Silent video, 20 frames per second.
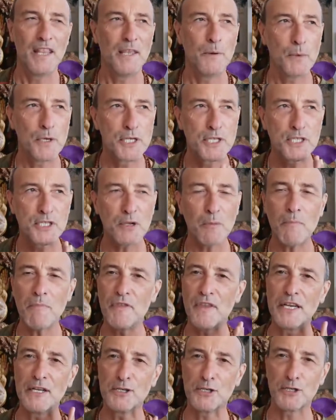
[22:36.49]
There was
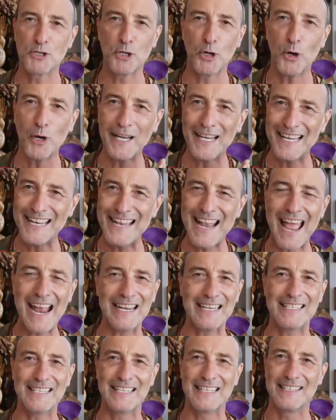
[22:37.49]
something so
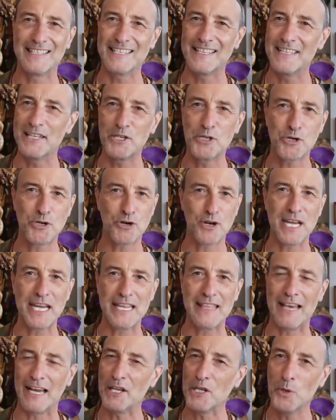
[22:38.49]
connecting to the
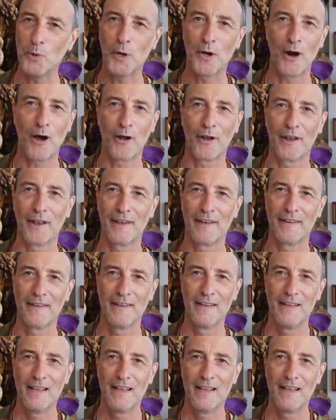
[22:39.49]
tree that you were on.